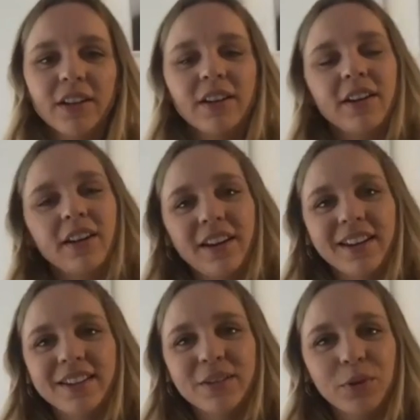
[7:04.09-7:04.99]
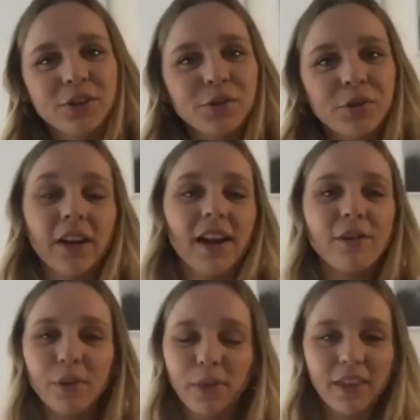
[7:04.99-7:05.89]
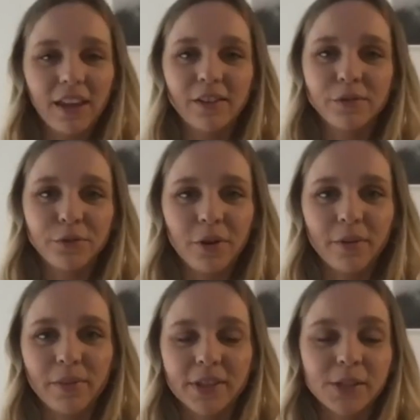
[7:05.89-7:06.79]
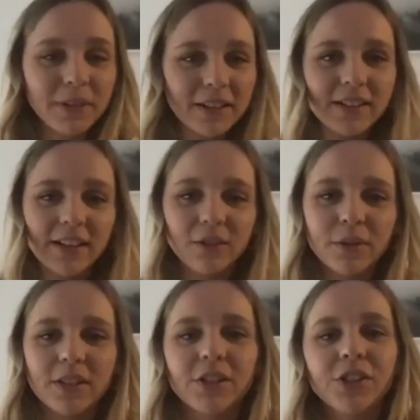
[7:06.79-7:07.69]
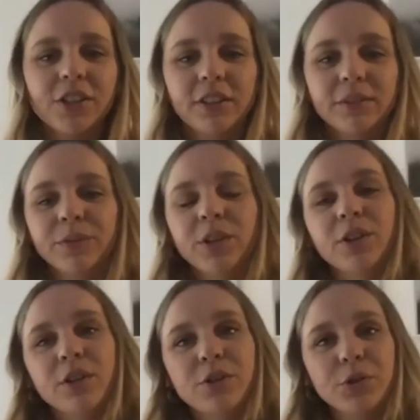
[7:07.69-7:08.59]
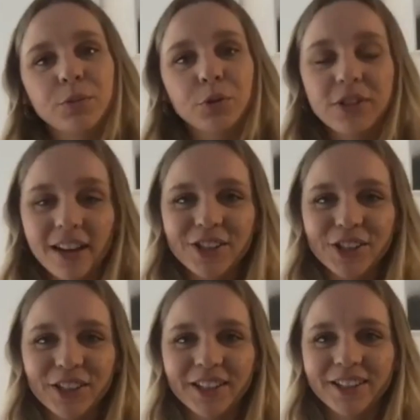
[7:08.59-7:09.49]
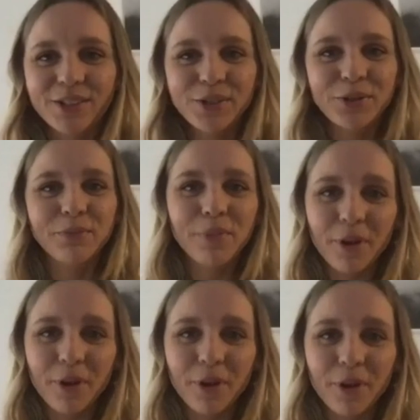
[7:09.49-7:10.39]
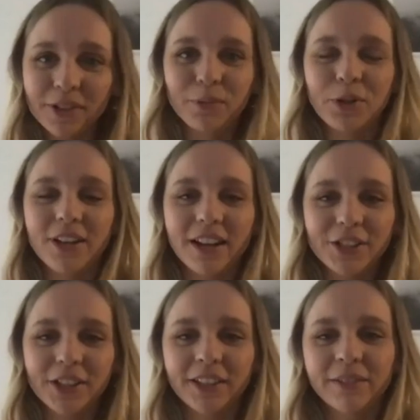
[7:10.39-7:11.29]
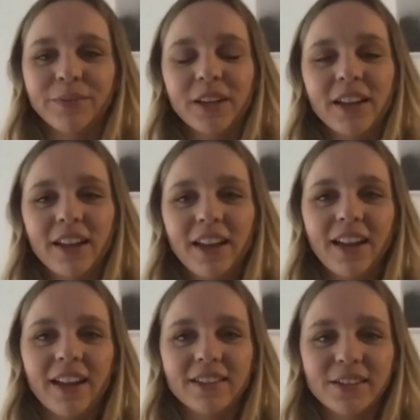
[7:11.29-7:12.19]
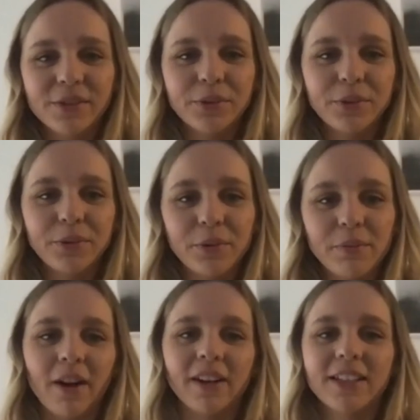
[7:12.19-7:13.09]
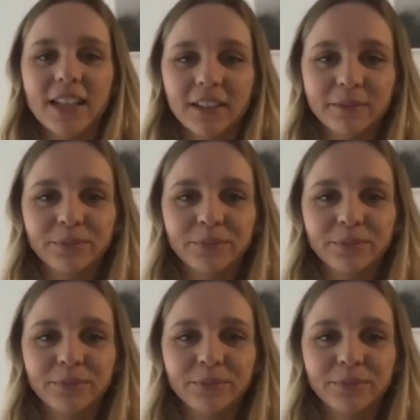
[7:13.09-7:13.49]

and we are doing everything from the speakers acquisition to production to post-production and to marketing.